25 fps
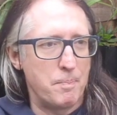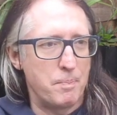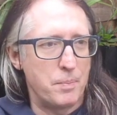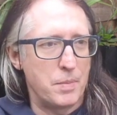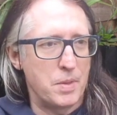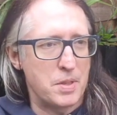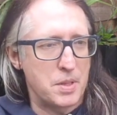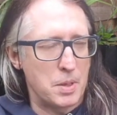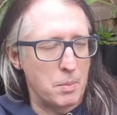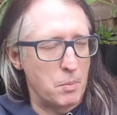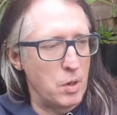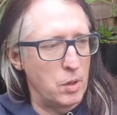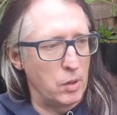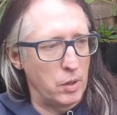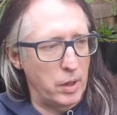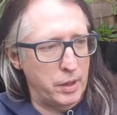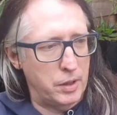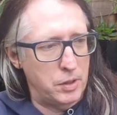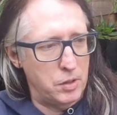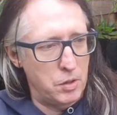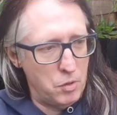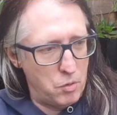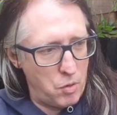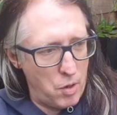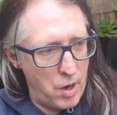somewhere
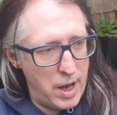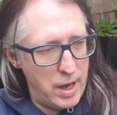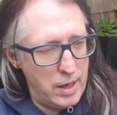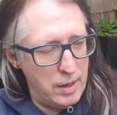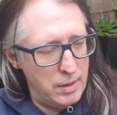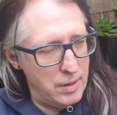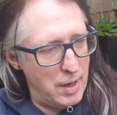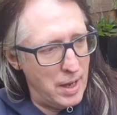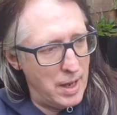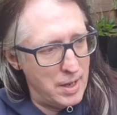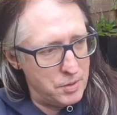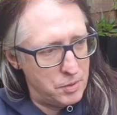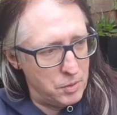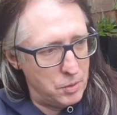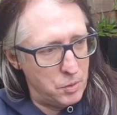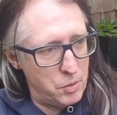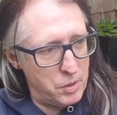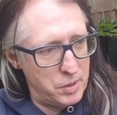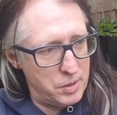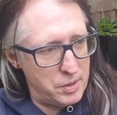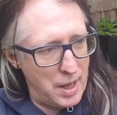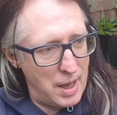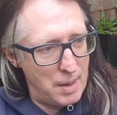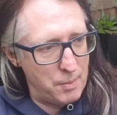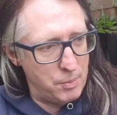like Ukraine as a good
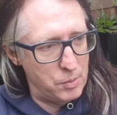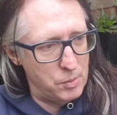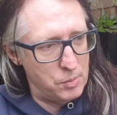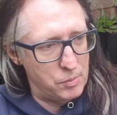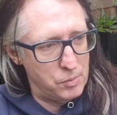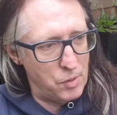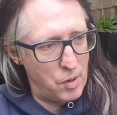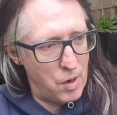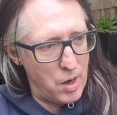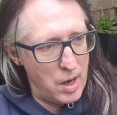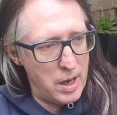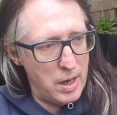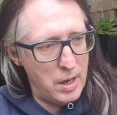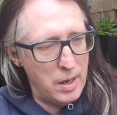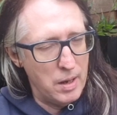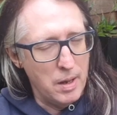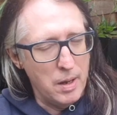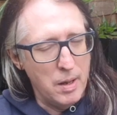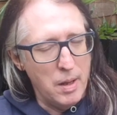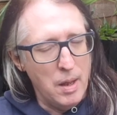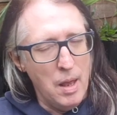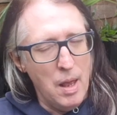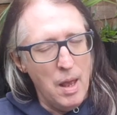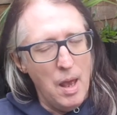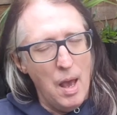example, right?
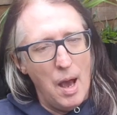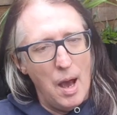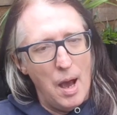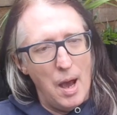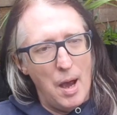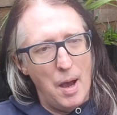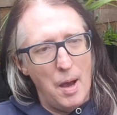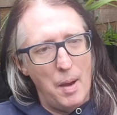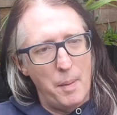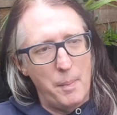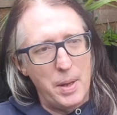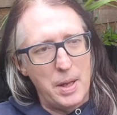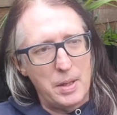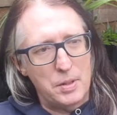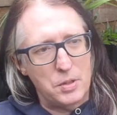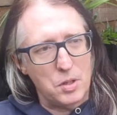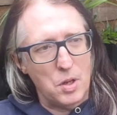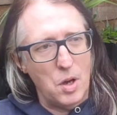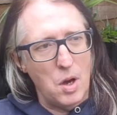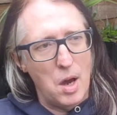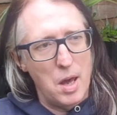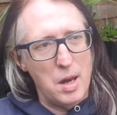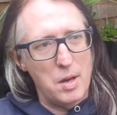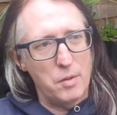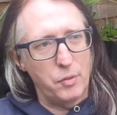It's
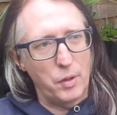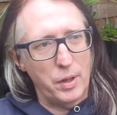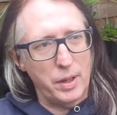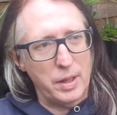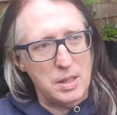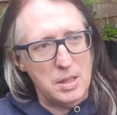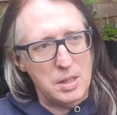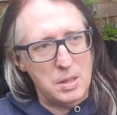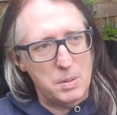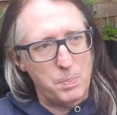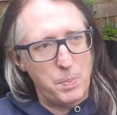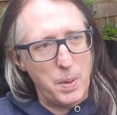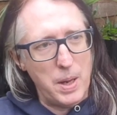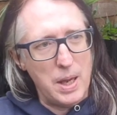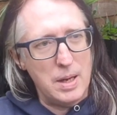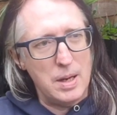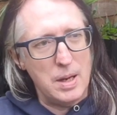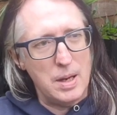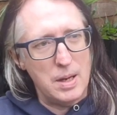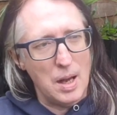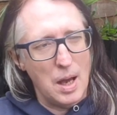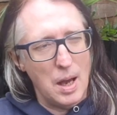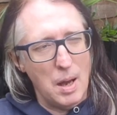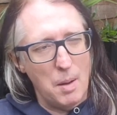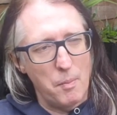kind of like a
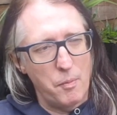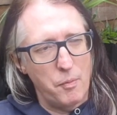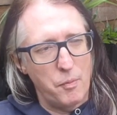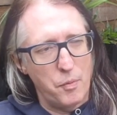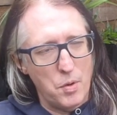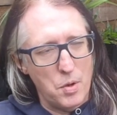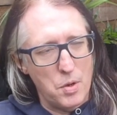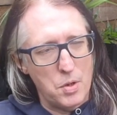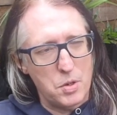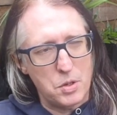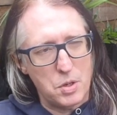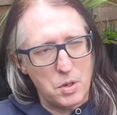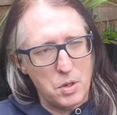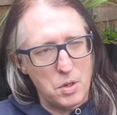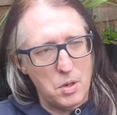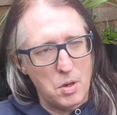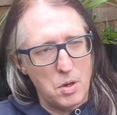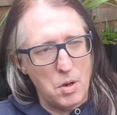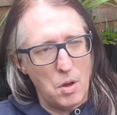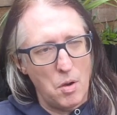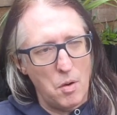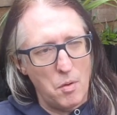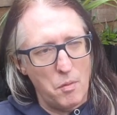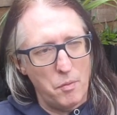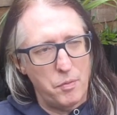speeded up version
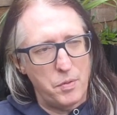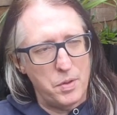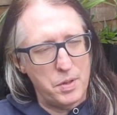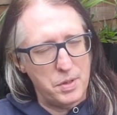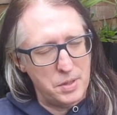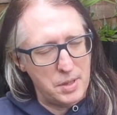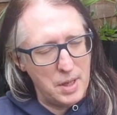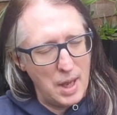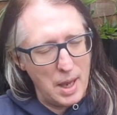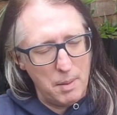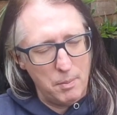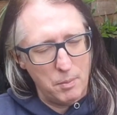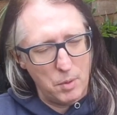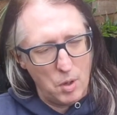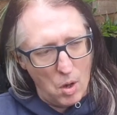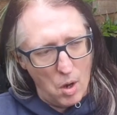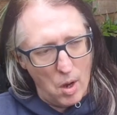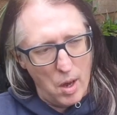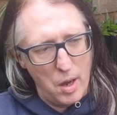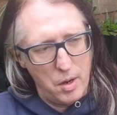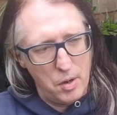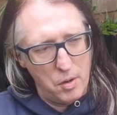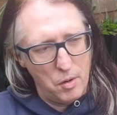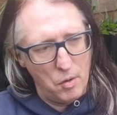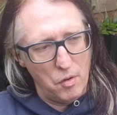of the same
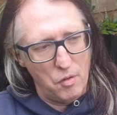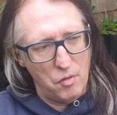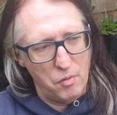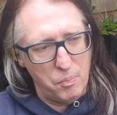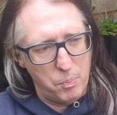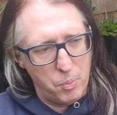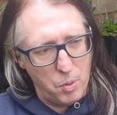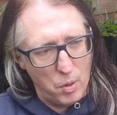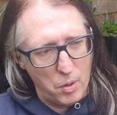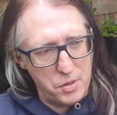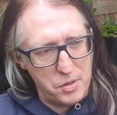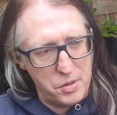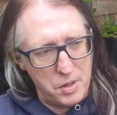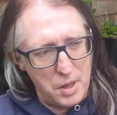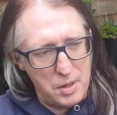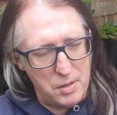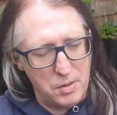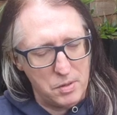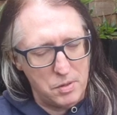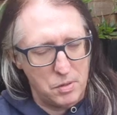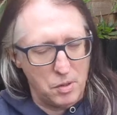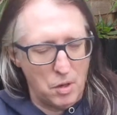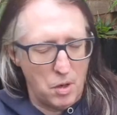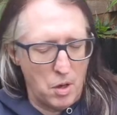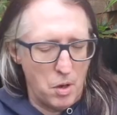kind of process.
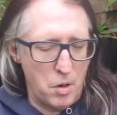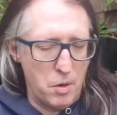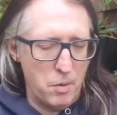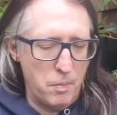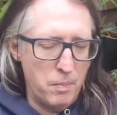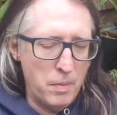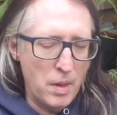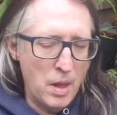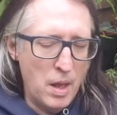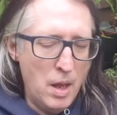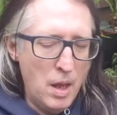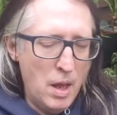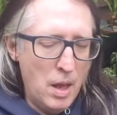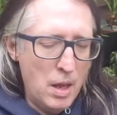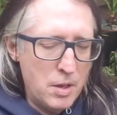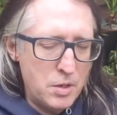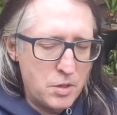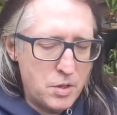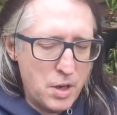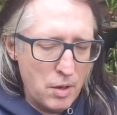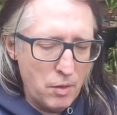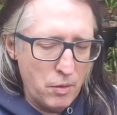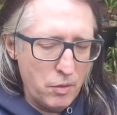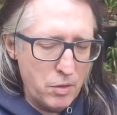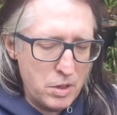So,
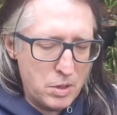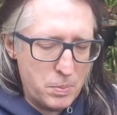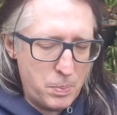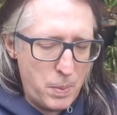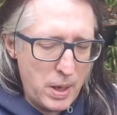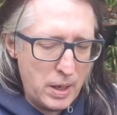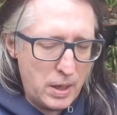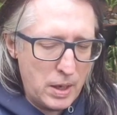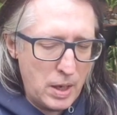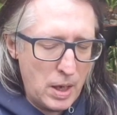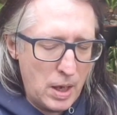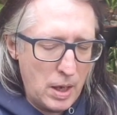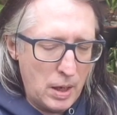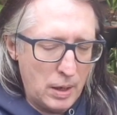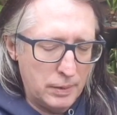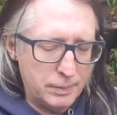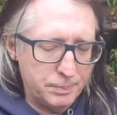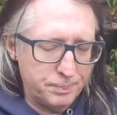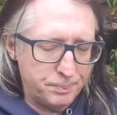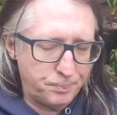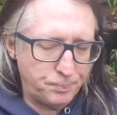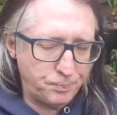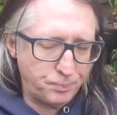generally speaking,